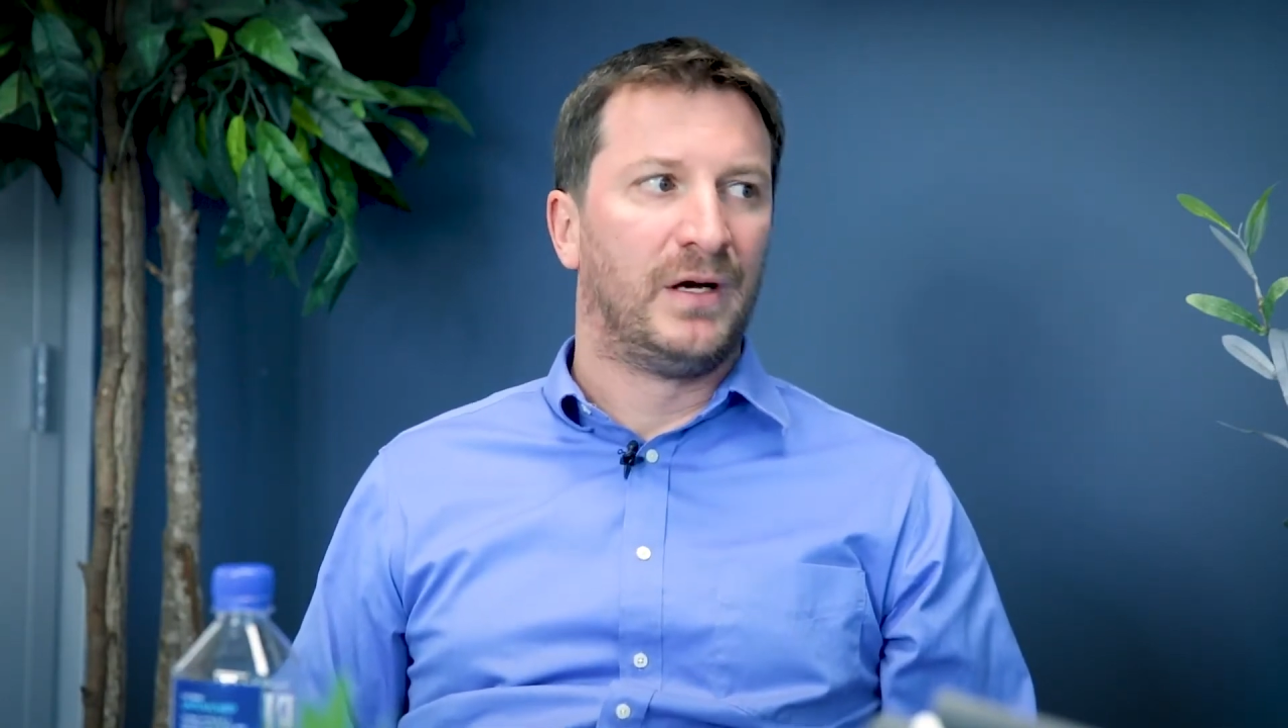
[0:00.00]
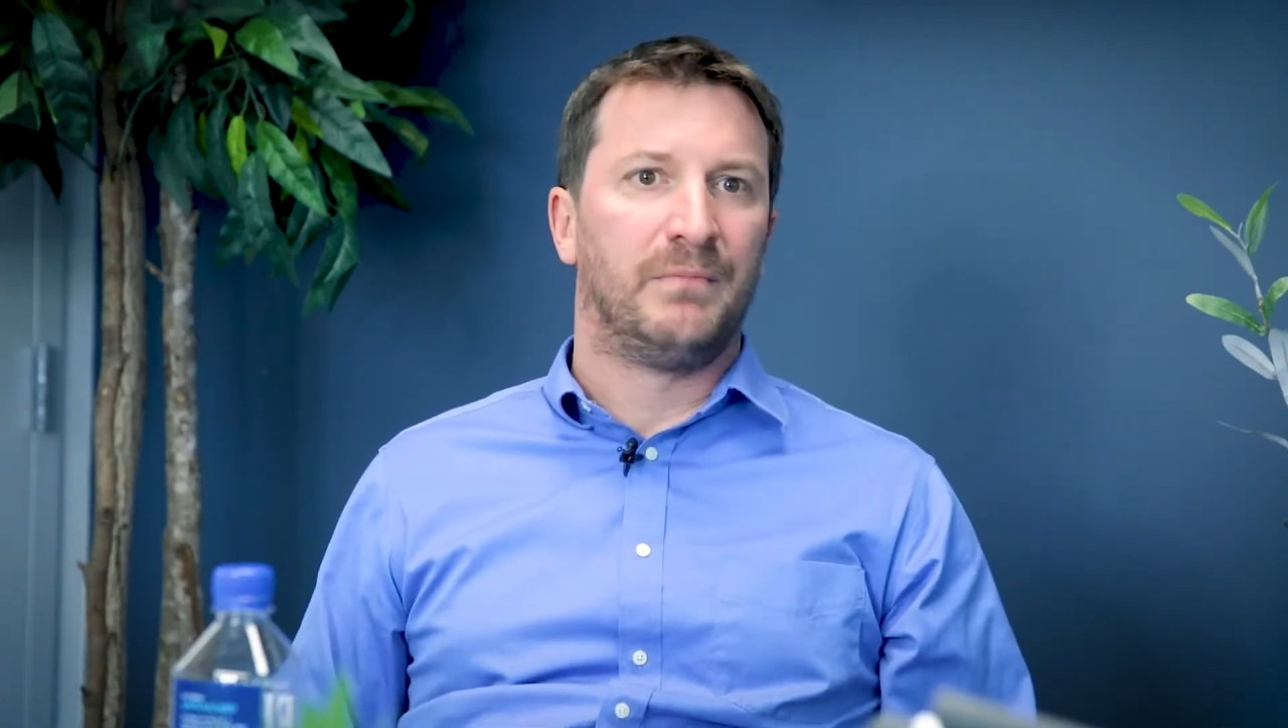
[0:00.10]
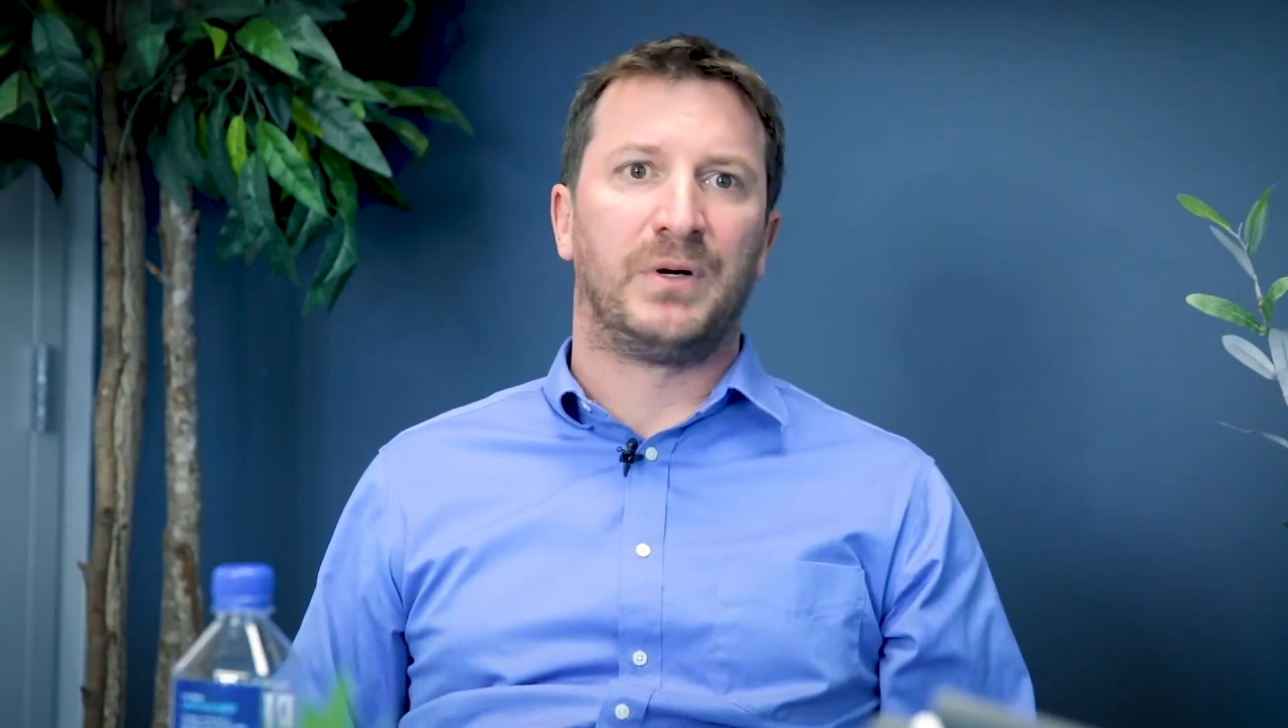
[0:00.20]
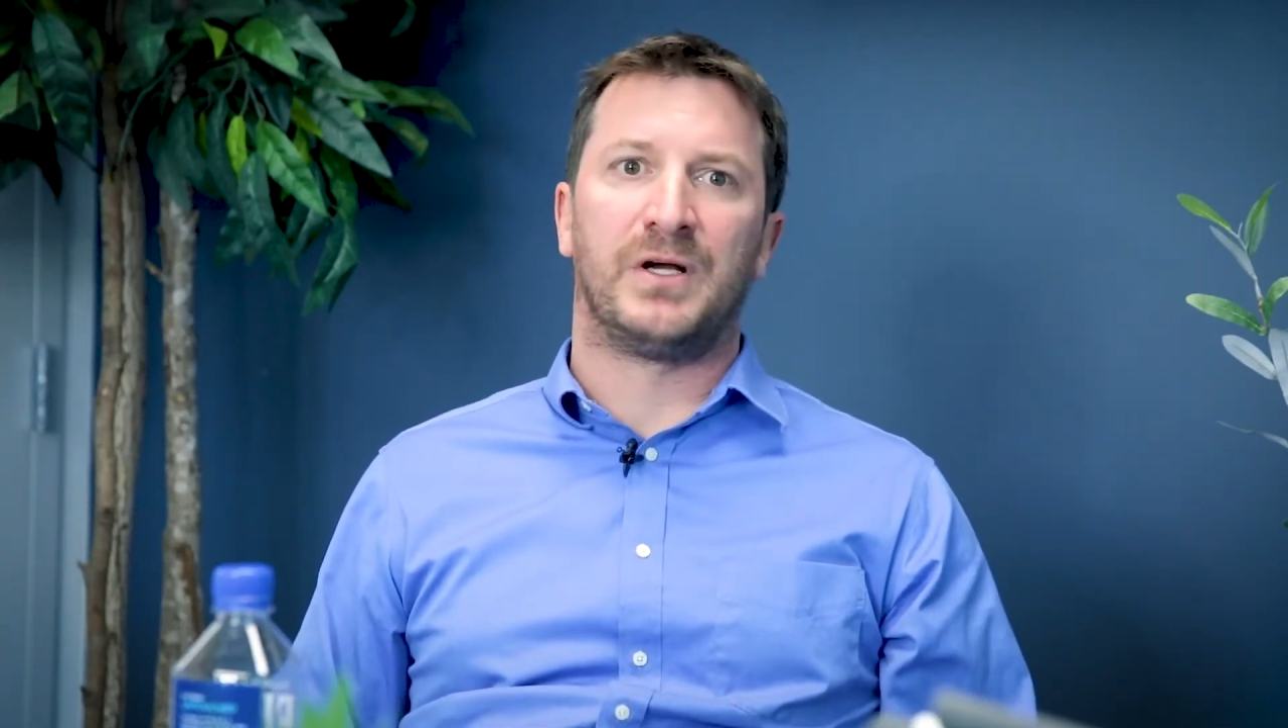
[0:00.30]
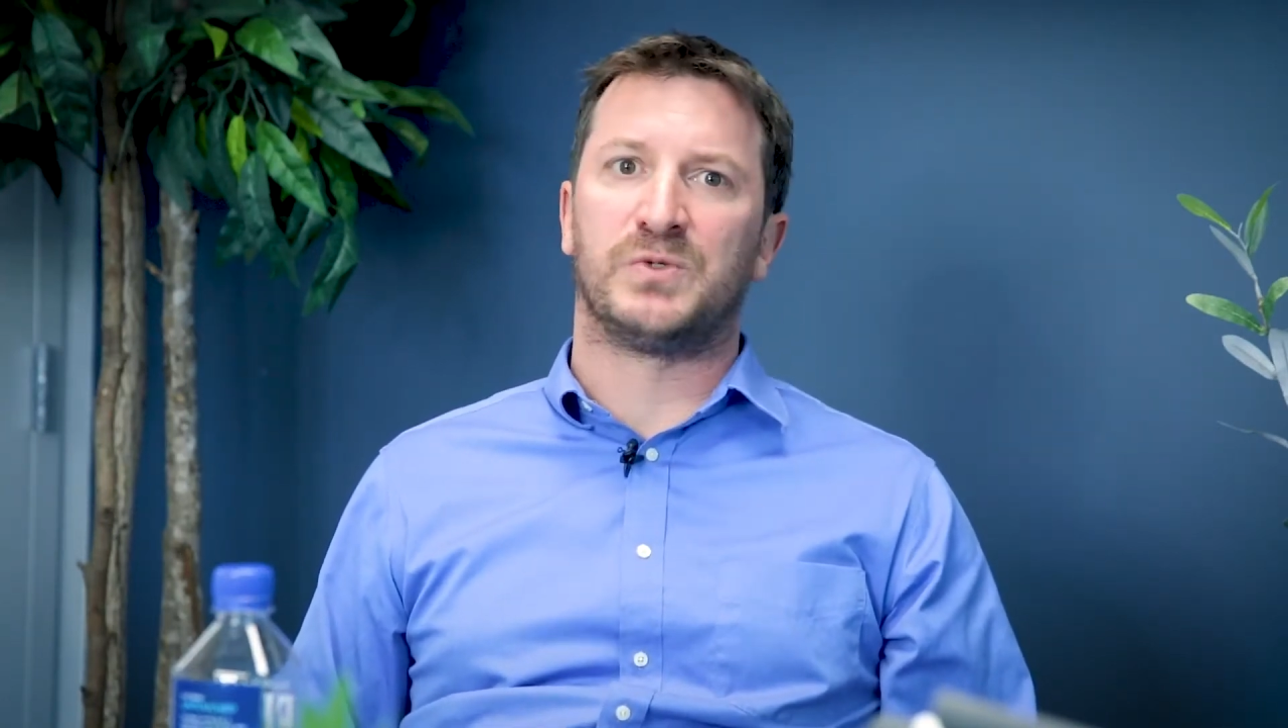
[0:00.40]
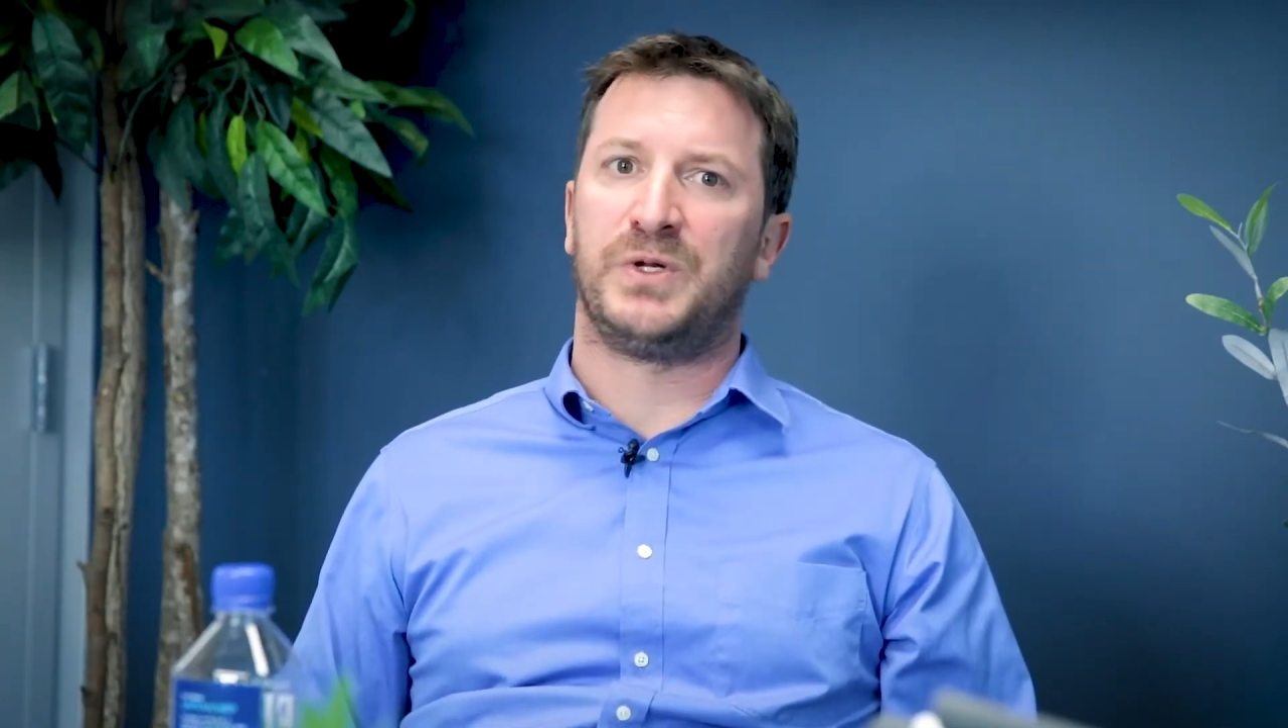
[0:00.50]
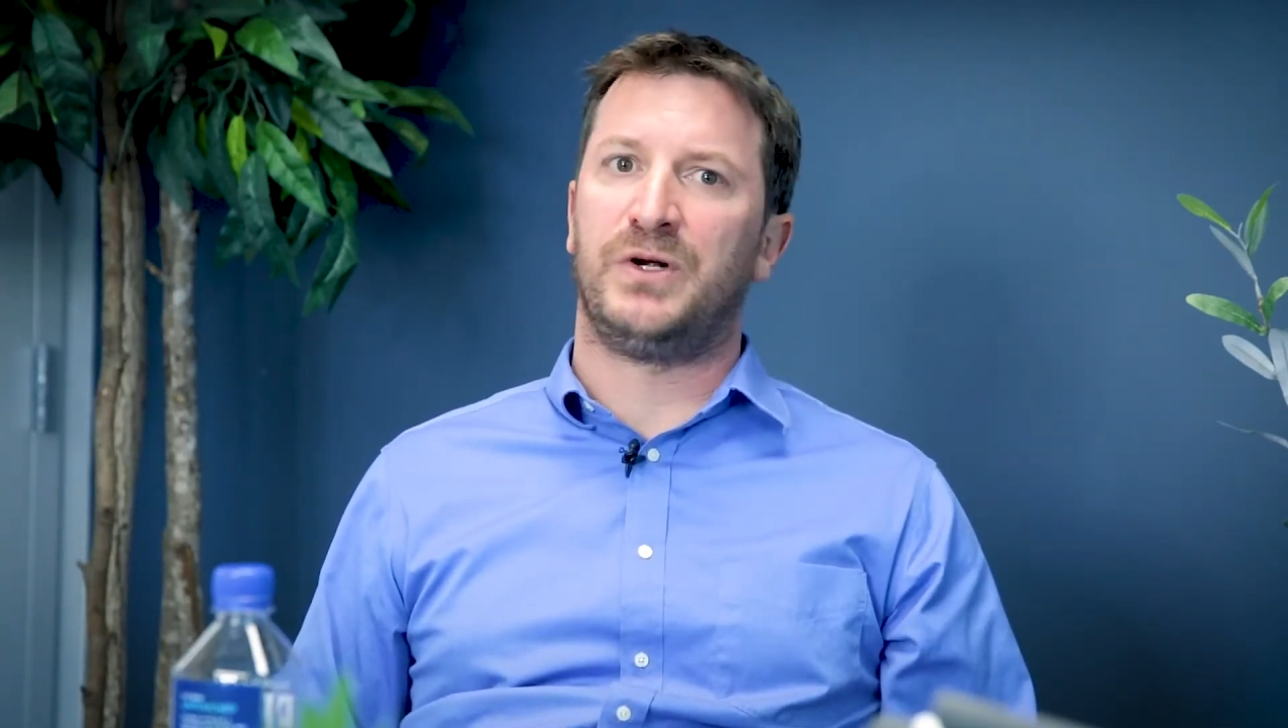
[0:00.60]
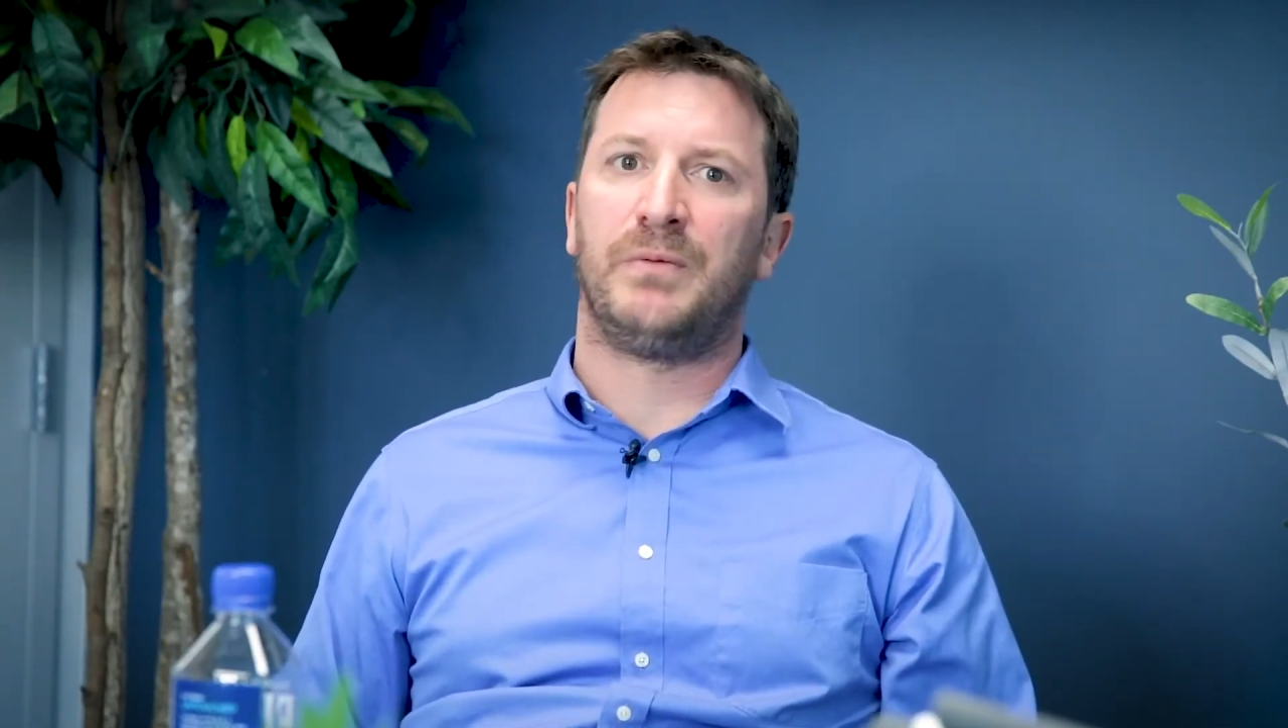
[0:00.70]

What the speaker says: because when you're a